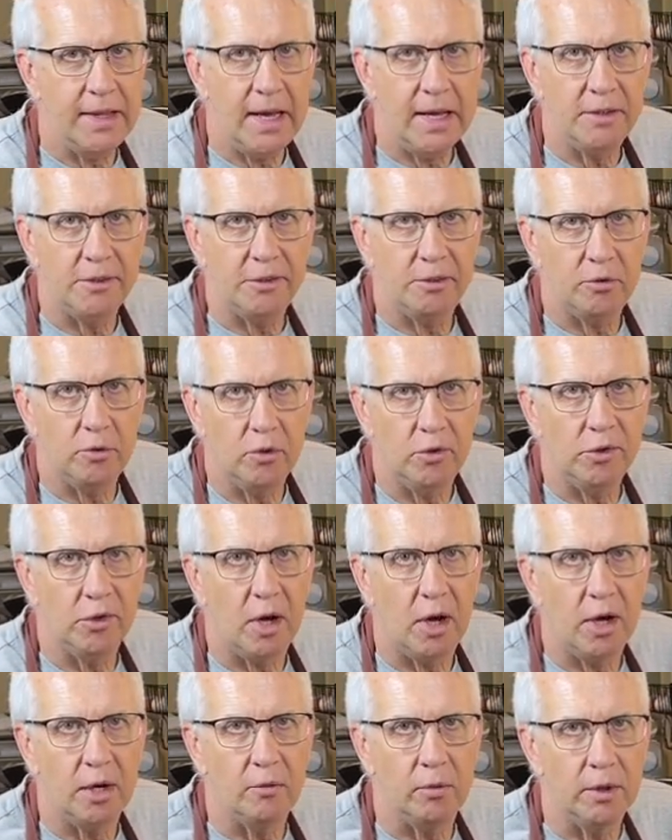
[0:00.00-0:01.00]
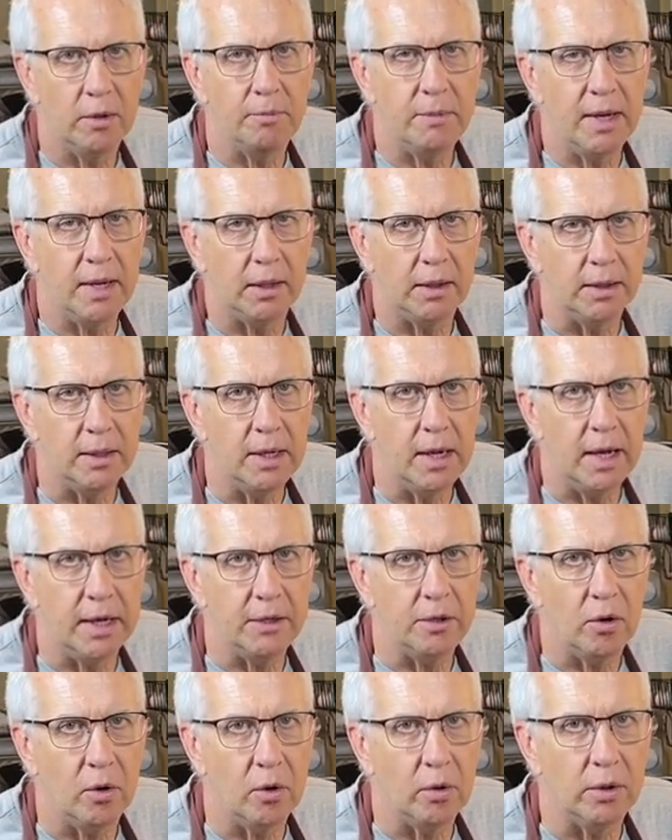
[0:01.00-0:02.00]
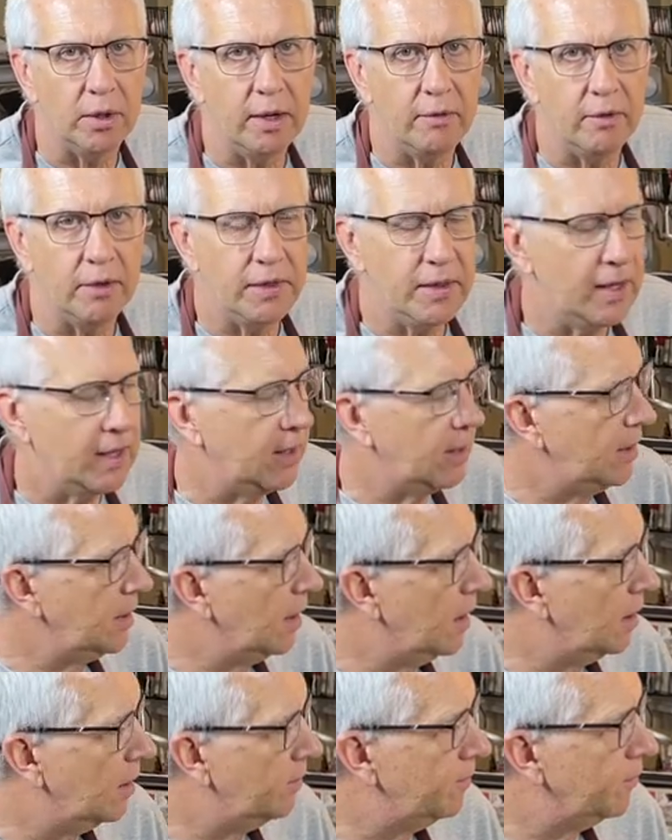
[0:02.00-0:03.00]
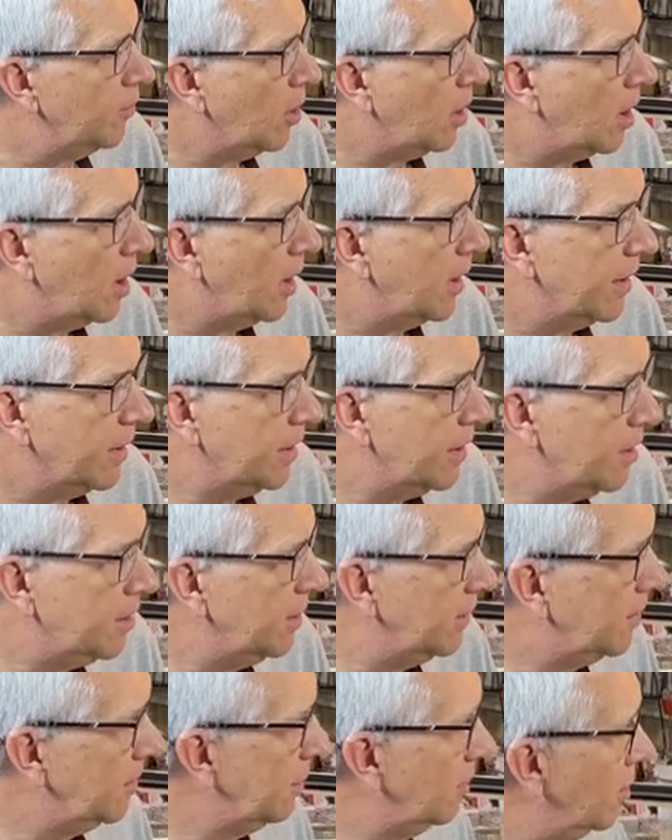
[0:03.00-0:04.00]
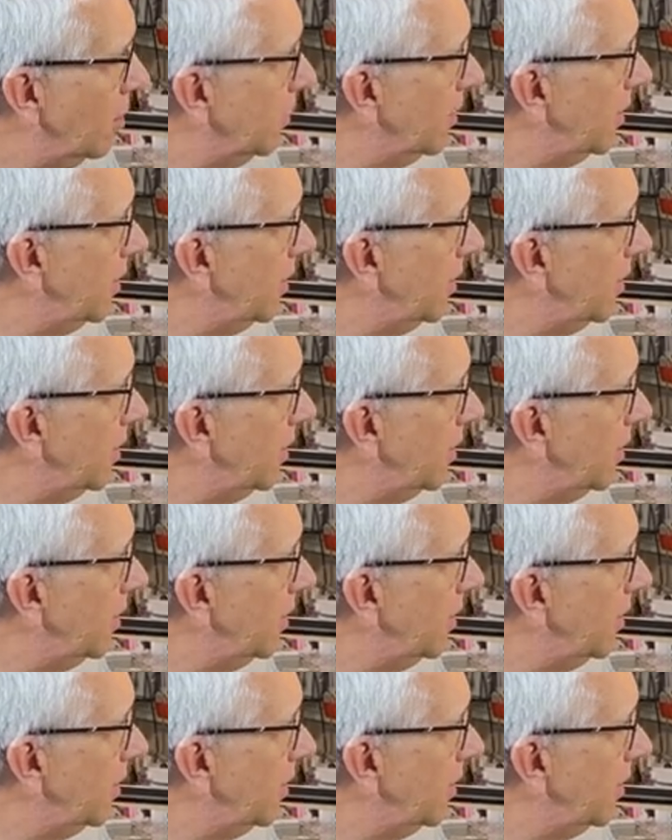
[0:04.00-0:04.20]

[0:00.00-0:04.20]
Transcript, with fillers: end screws on with a metal nut to hold everything um, on. It just goes